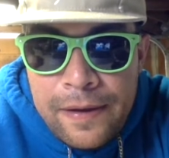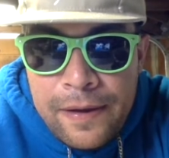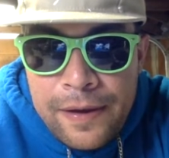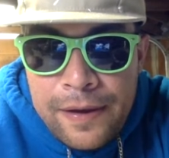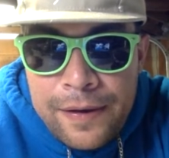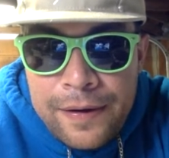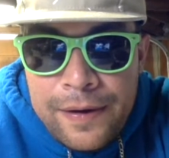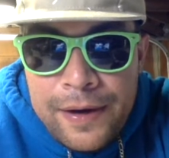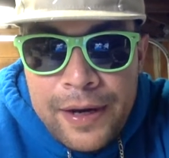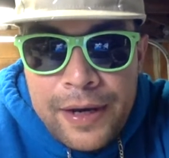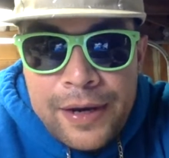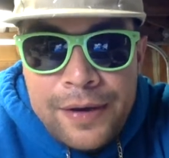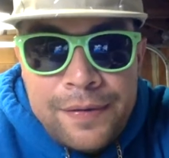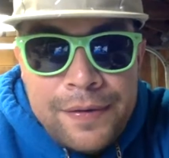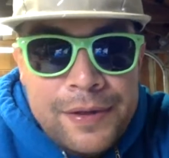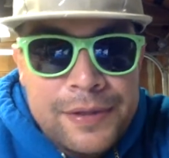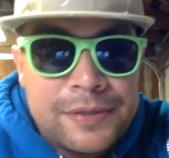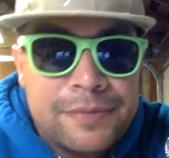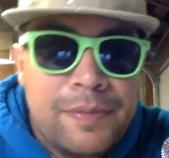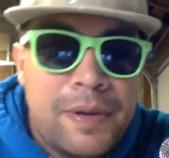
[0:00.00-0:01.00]
All right.
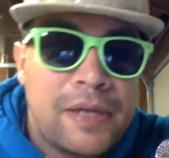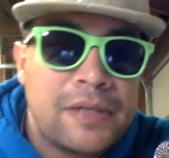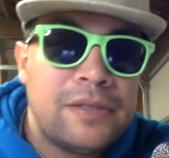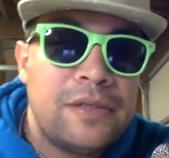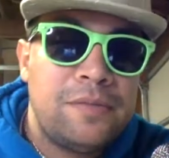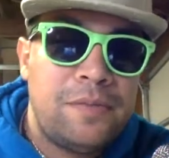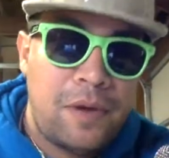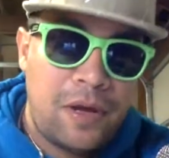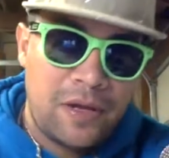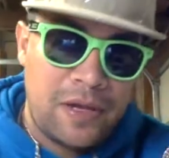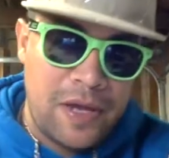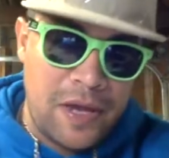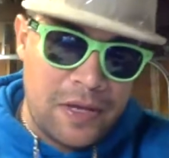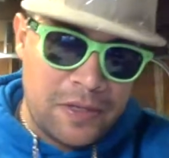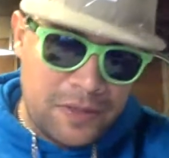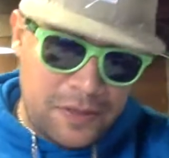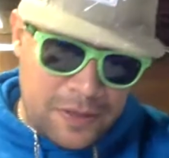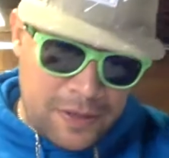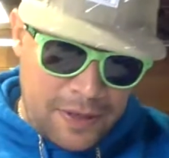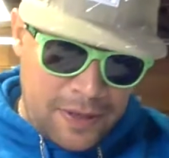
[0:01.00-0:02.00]
Anyways, back to the
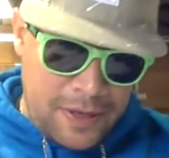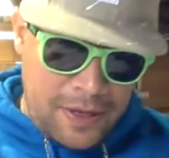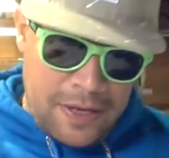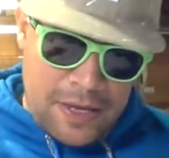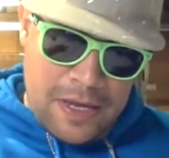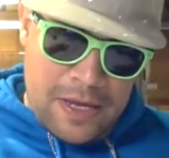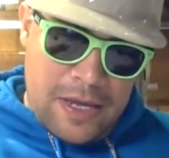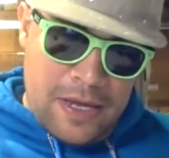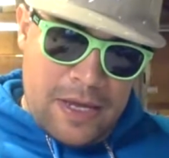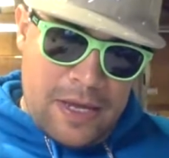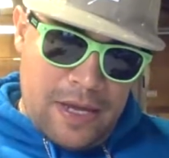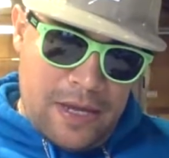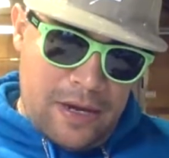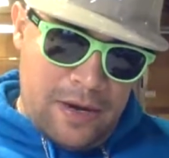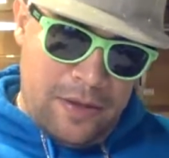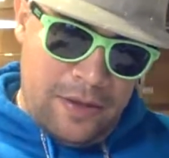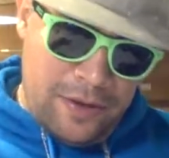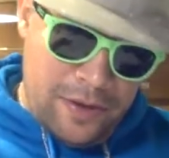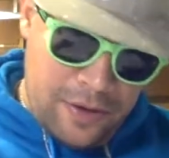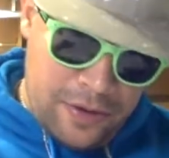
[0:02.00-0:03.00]
podcast. In
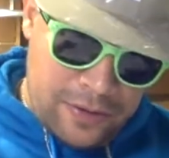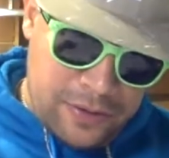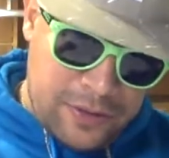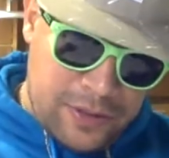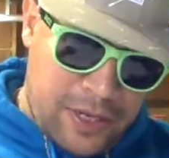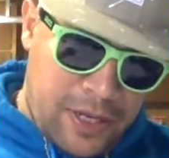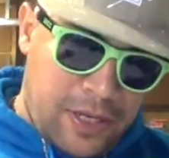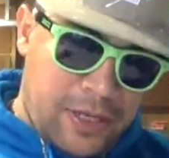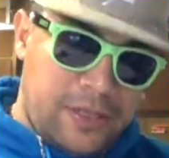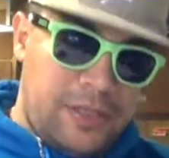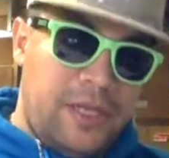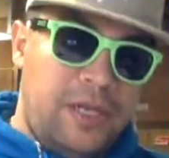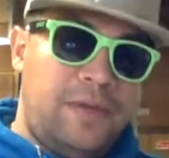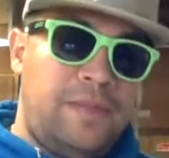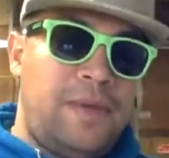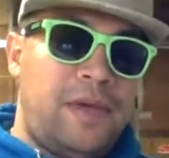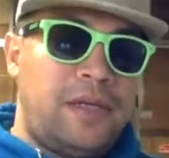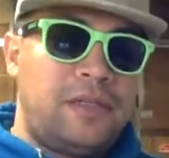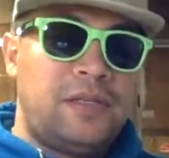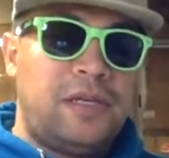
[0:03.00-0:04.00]
other news,
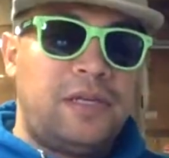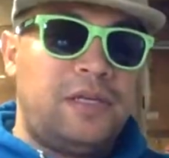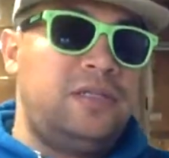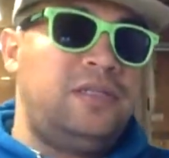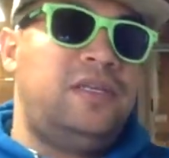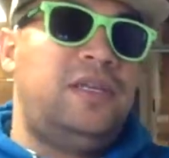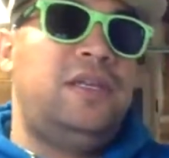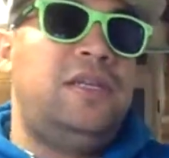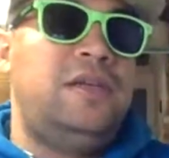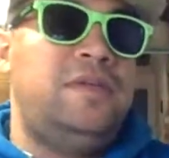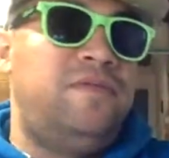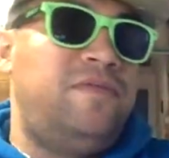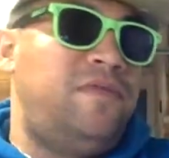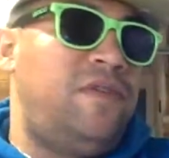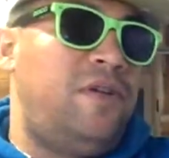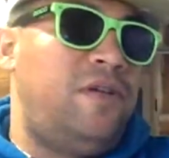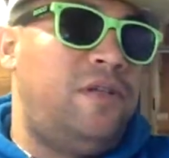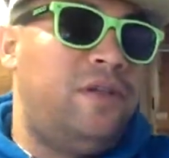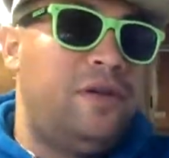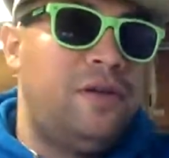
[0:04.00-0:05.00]
DMX, like I said, he
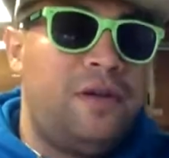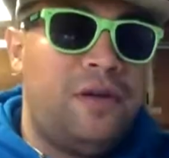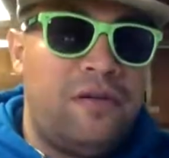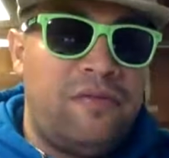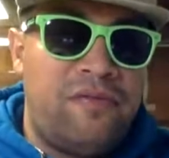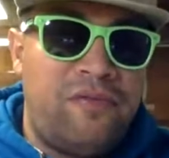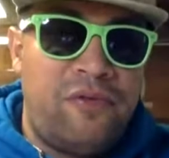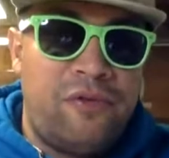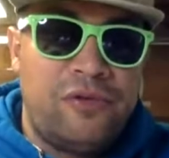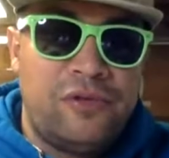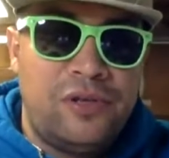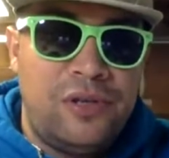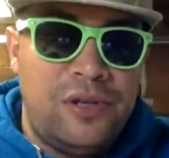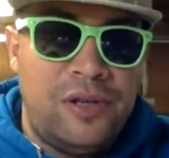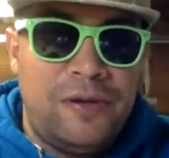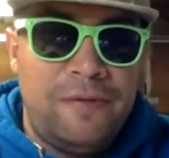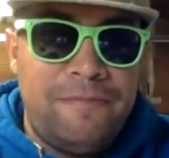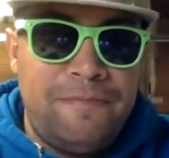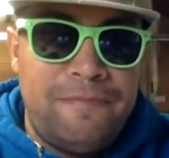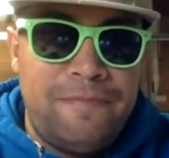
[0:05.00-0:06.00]
fallen,
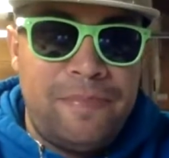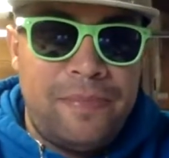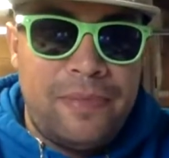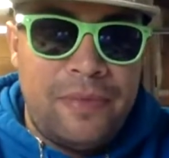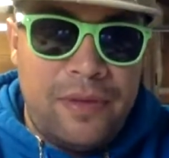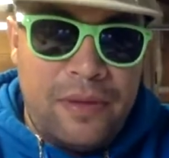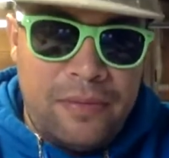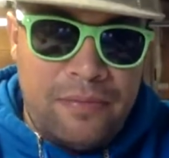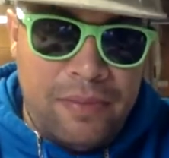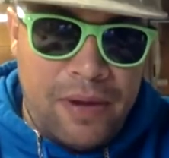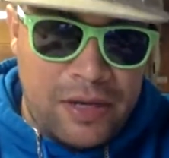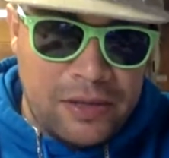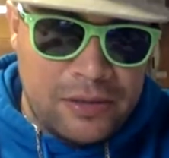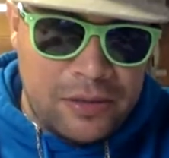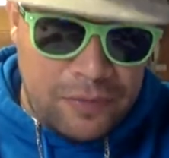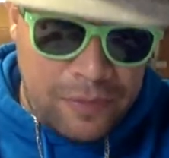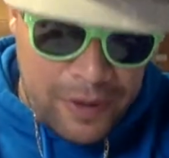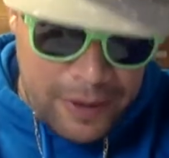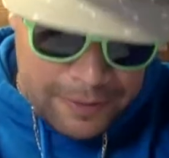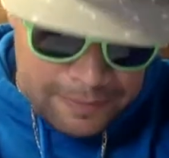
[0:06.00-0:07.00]
unfortunately, passed
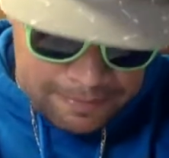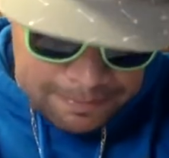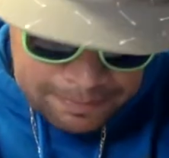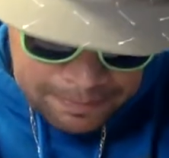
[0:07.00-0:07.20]
away.